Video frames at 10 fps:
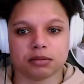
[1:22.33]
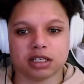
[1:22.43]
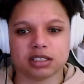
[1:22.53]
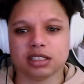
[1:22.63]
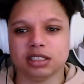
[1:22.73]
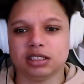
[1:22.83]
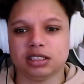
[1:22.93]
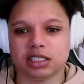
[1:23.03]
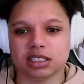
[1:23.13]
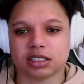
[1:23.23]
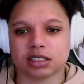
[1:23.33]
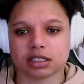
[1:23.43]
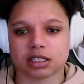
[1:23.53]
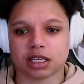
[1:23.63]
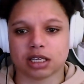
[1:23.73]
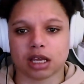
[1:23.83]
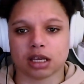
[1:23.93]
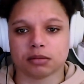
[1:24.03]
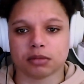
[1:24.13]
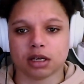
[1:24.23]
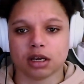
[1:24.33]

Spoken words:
It's a decent game.